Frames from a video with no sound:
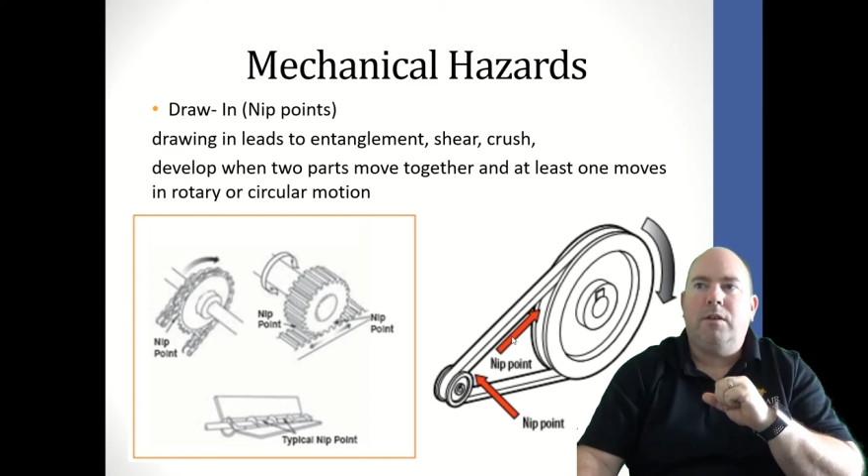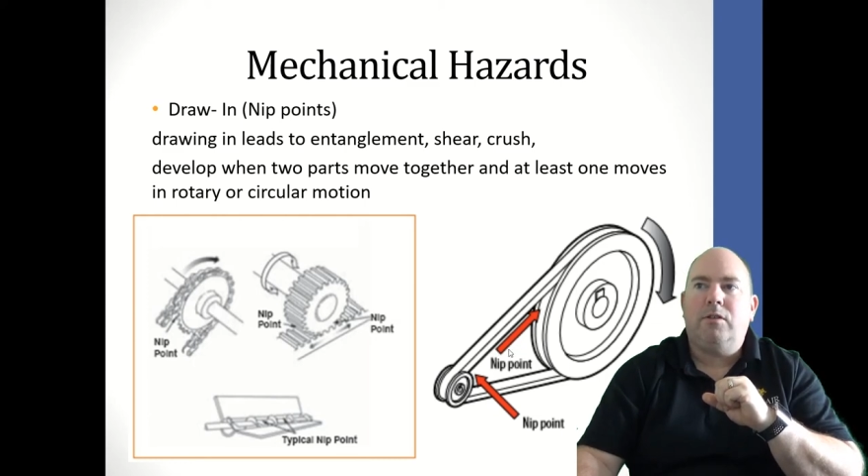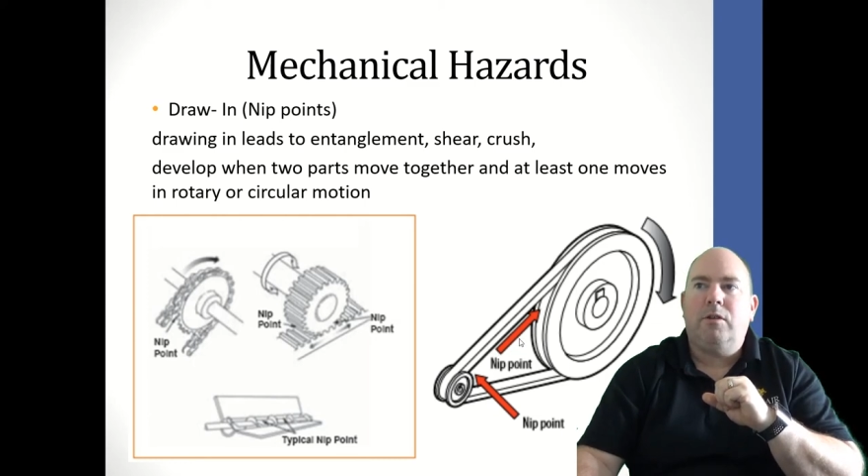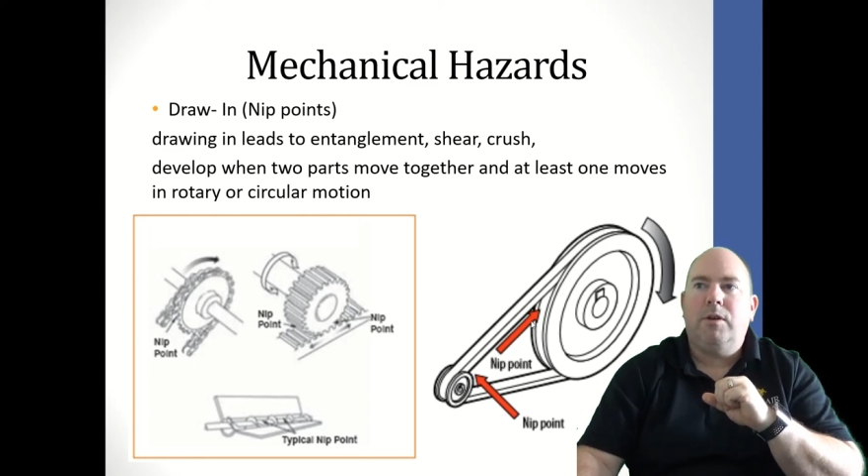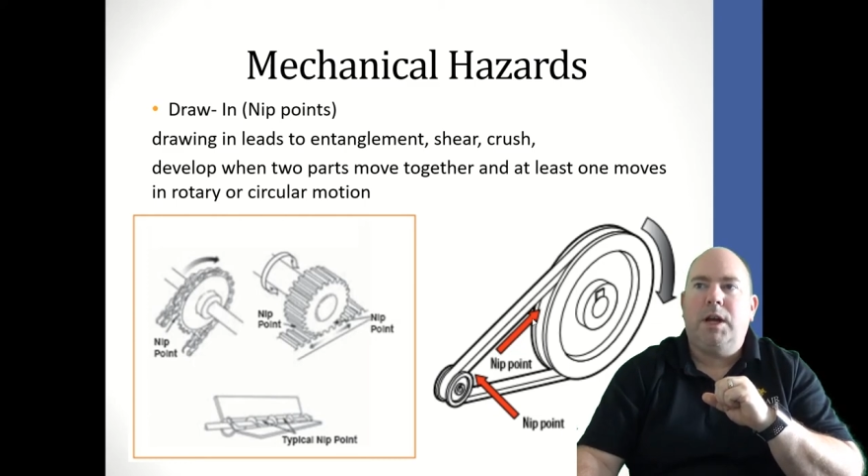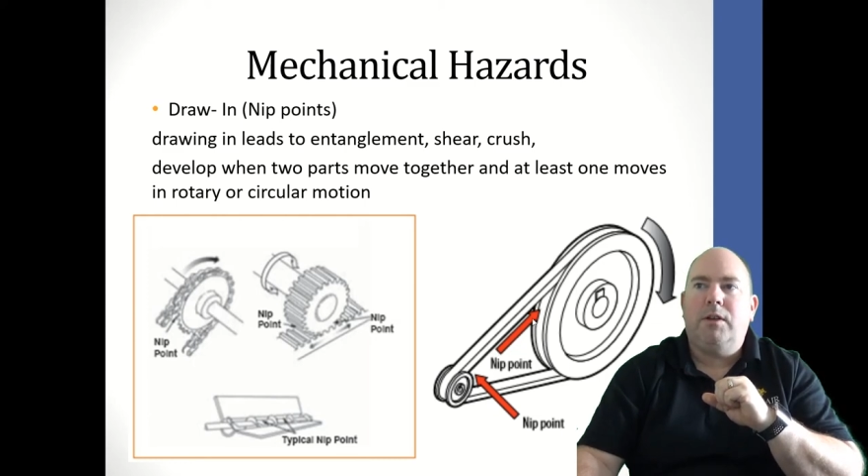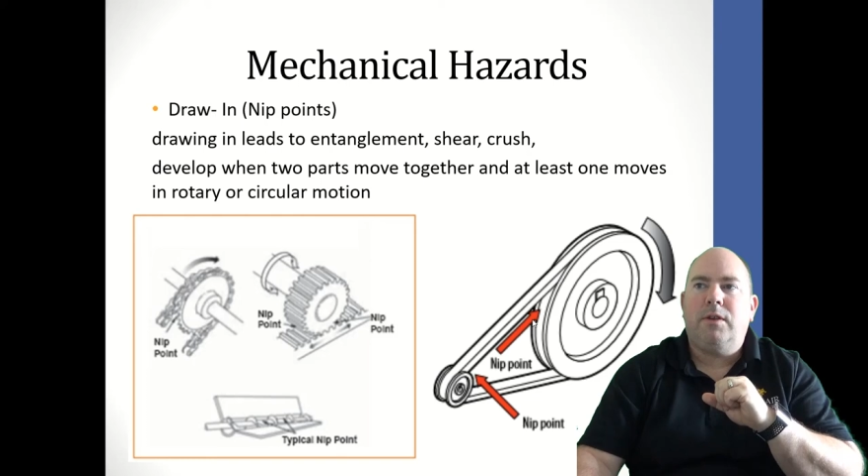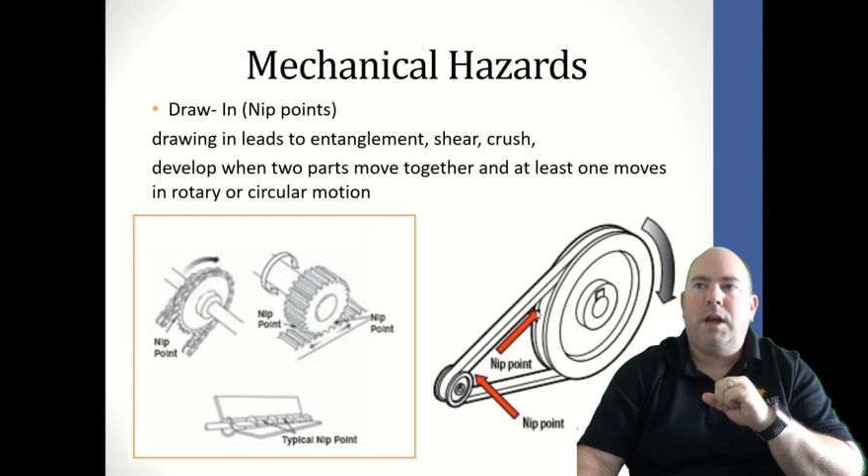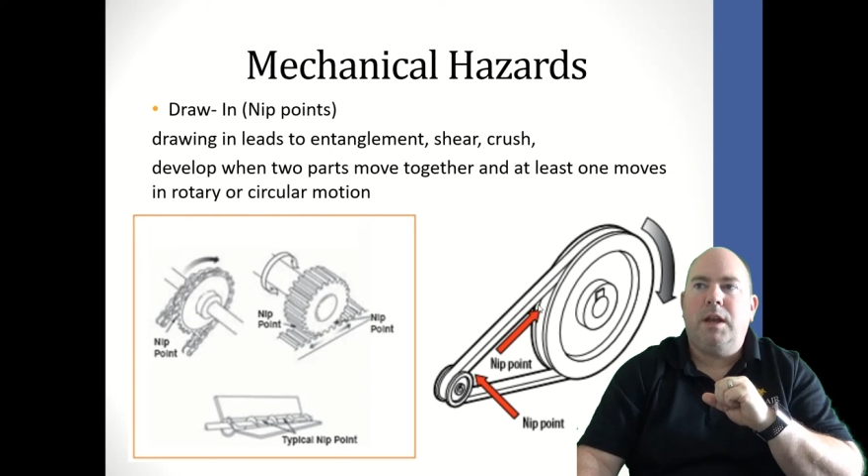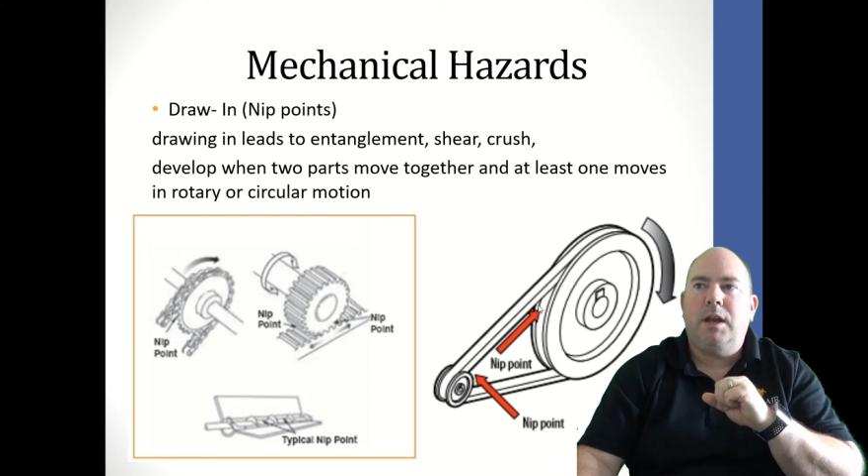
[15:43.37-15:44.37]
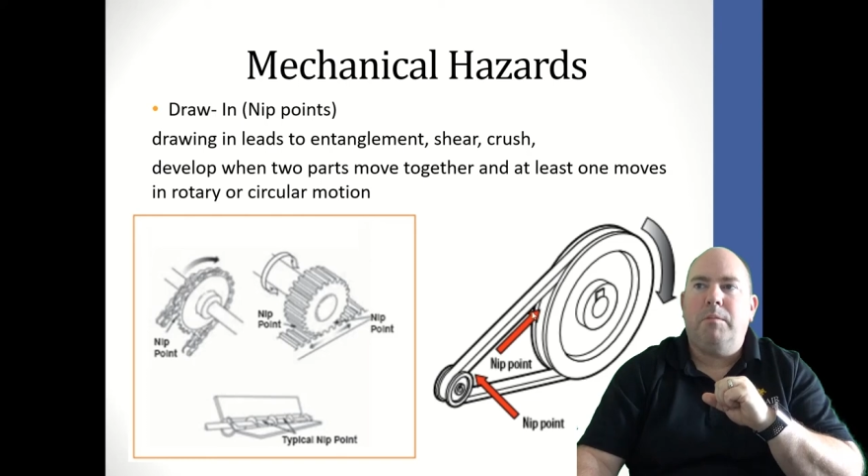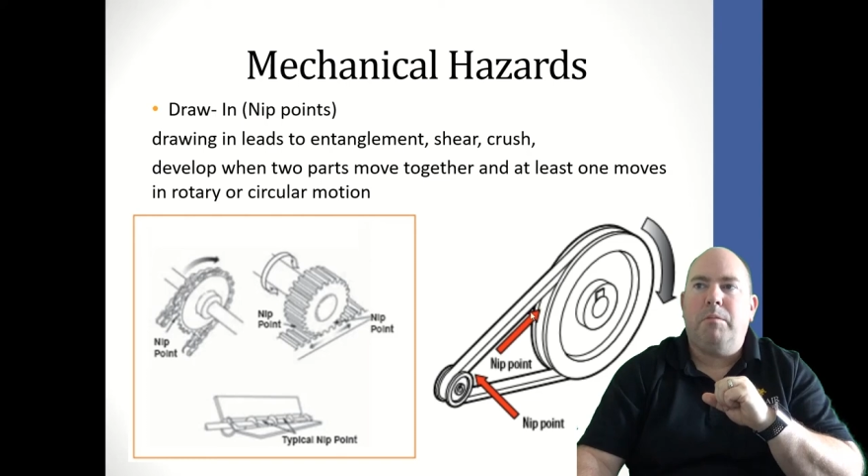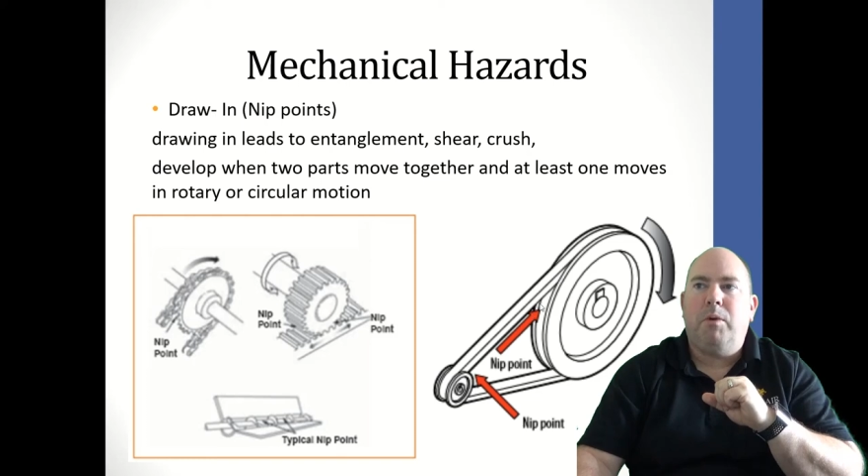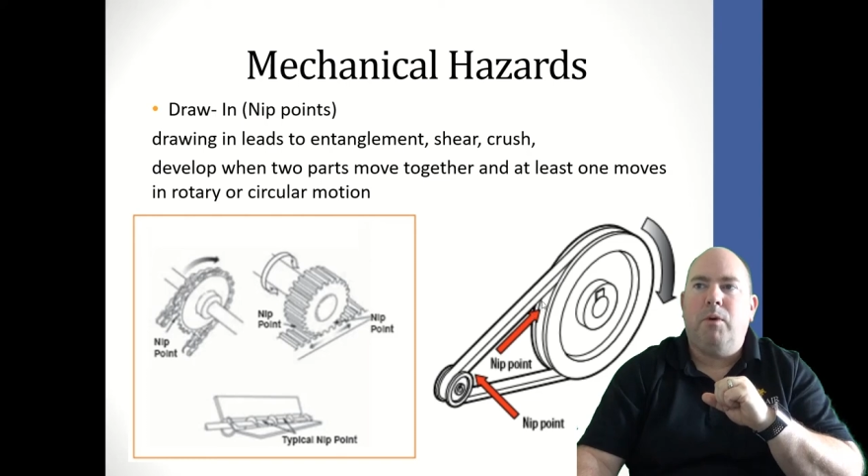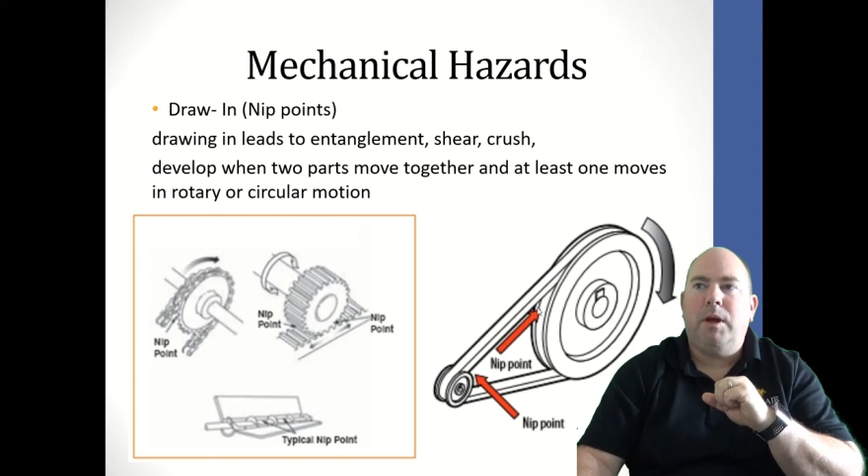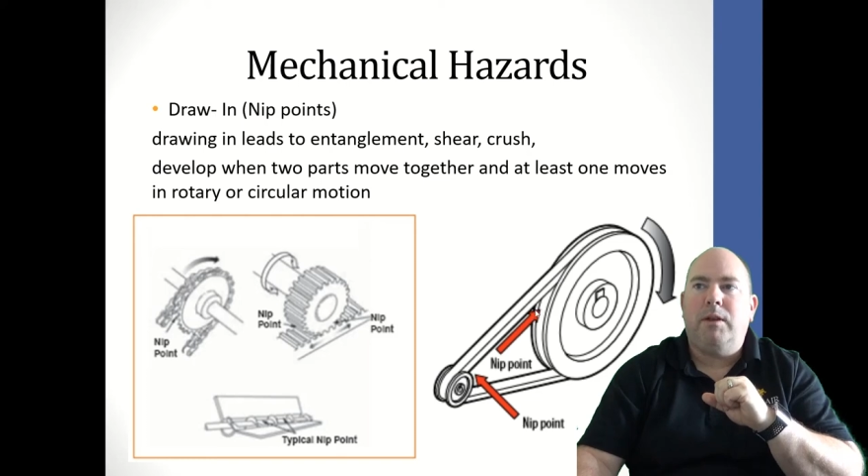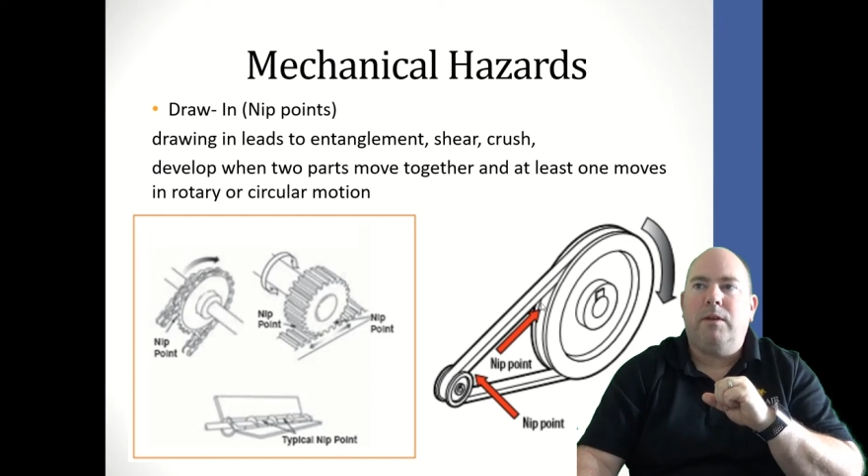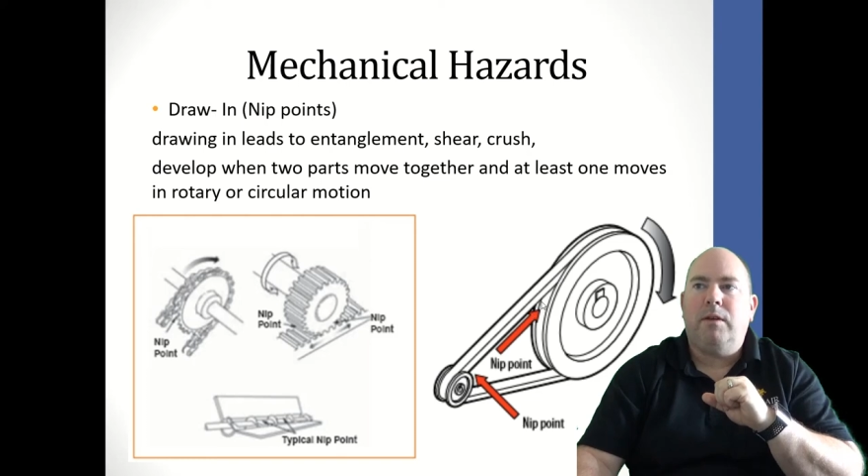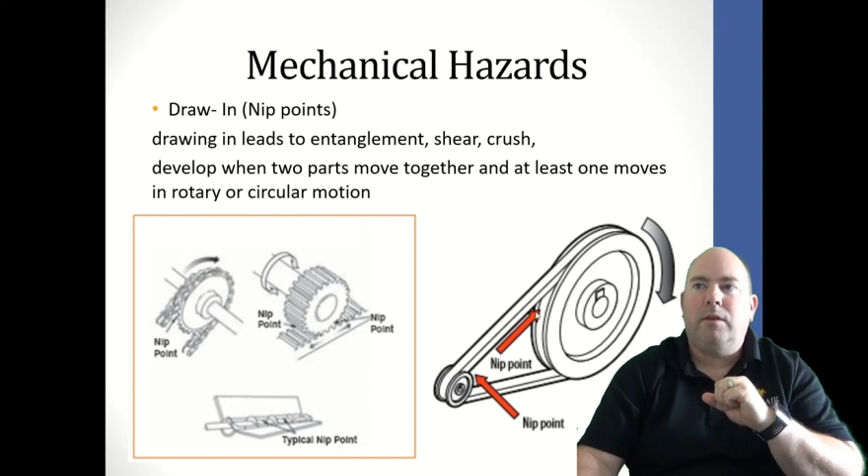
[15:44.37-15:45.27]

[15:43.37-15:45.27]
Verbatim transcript: this creates a nip point.